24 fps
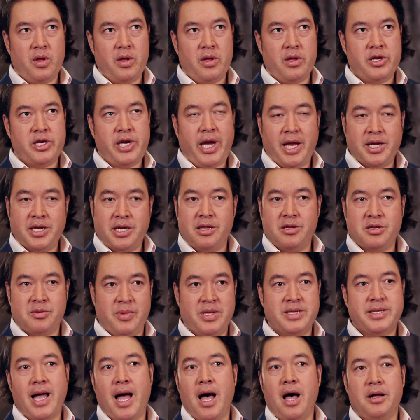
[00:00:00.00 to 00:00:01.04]
changing this
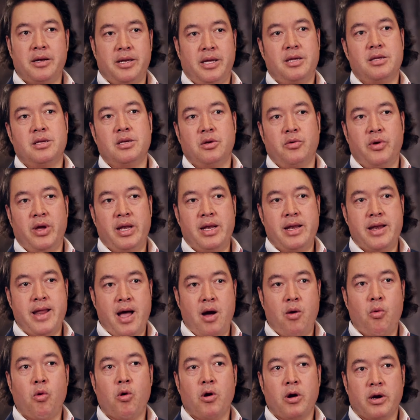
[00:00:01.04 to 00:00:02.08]
mentality to a
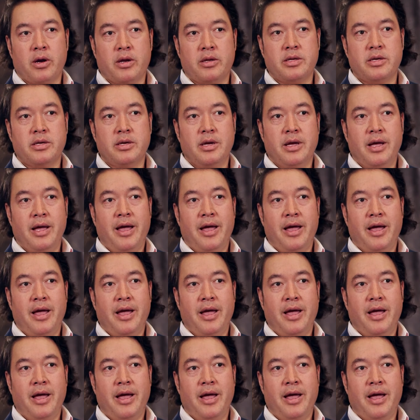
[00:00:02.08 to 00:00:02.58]
networked